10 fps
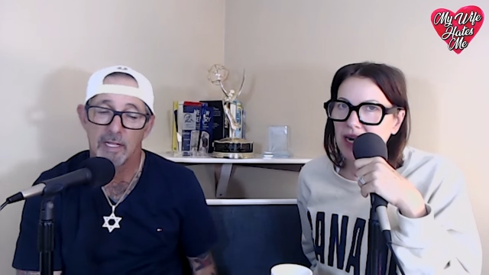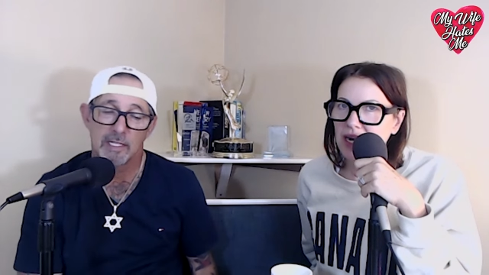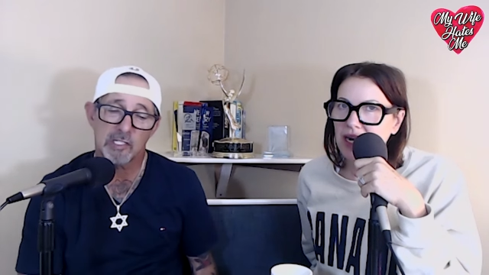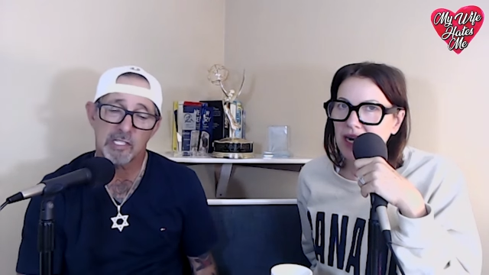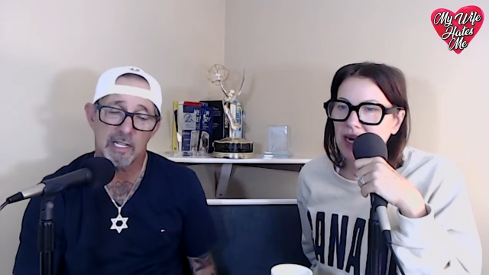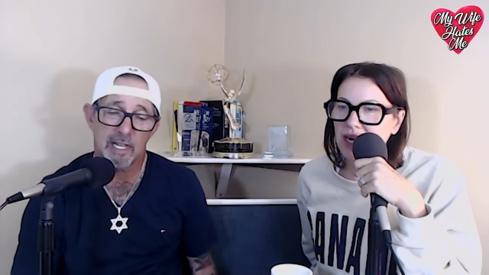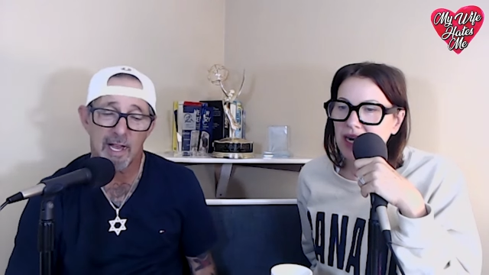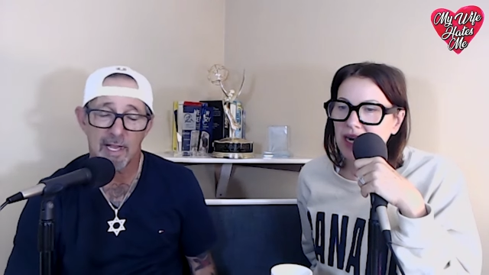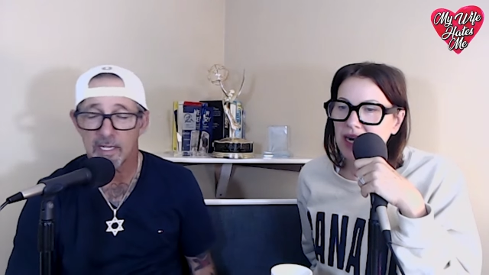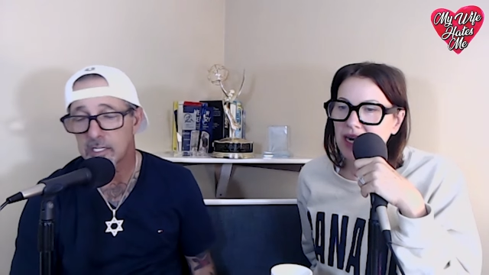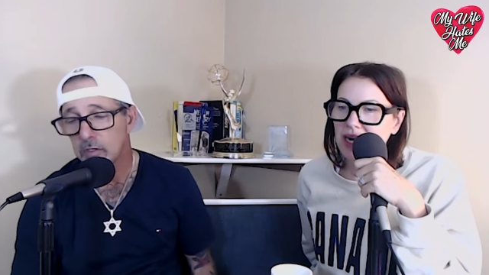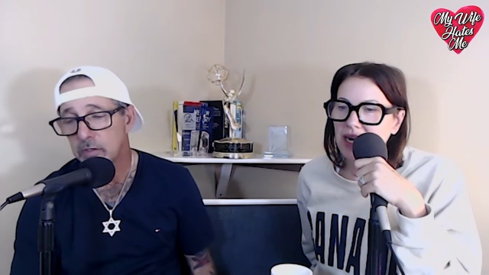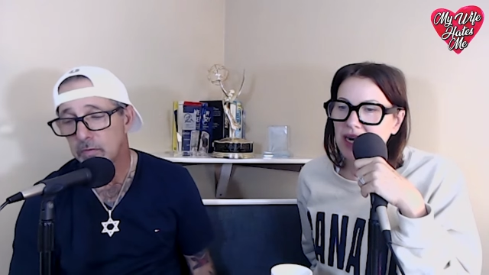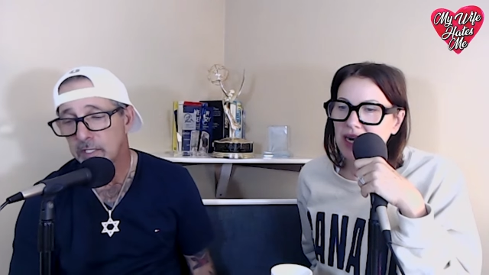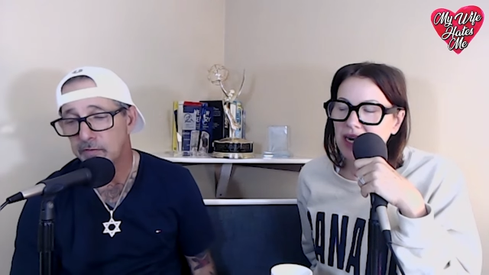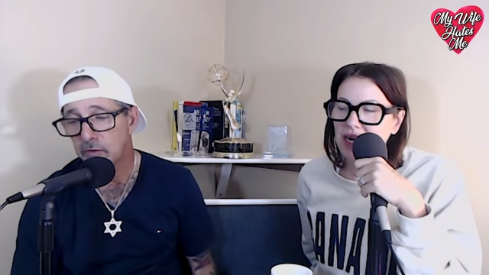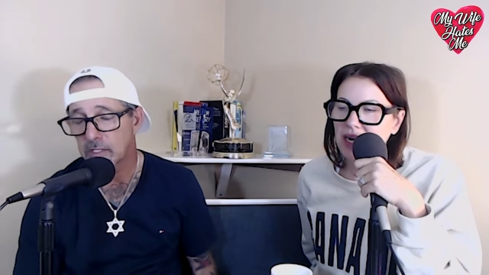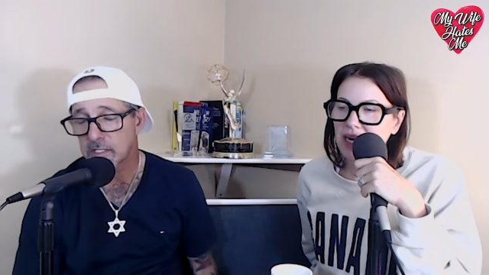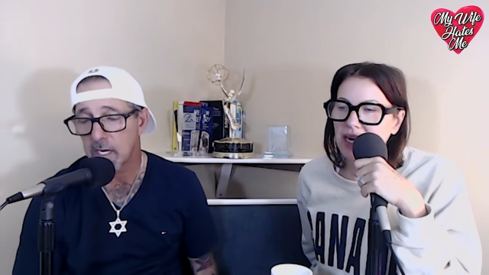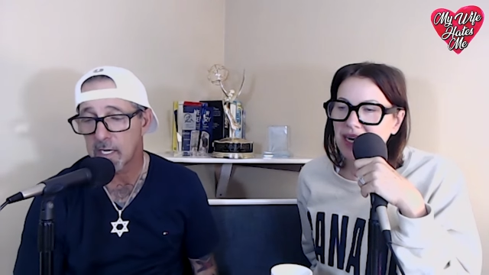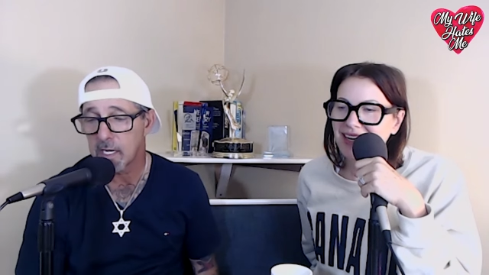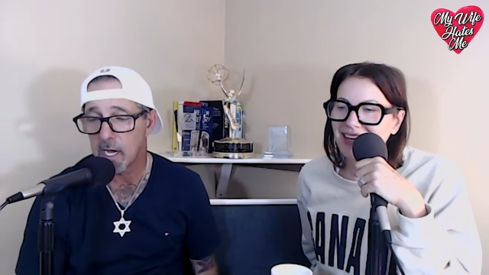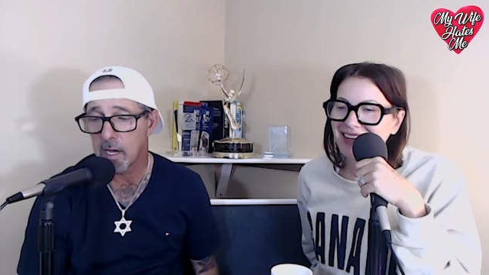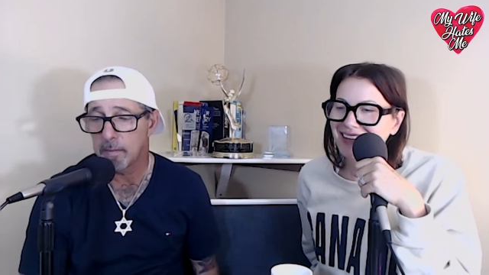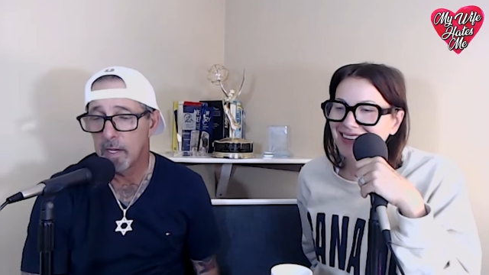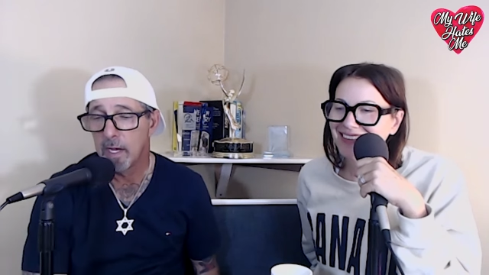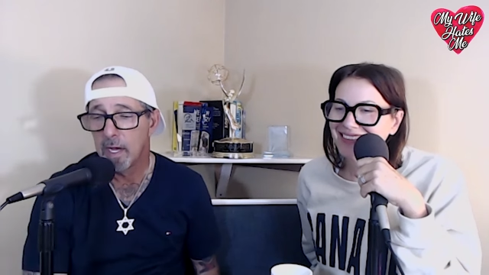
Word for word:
Speaker 1: Listen, I go to richvos.com.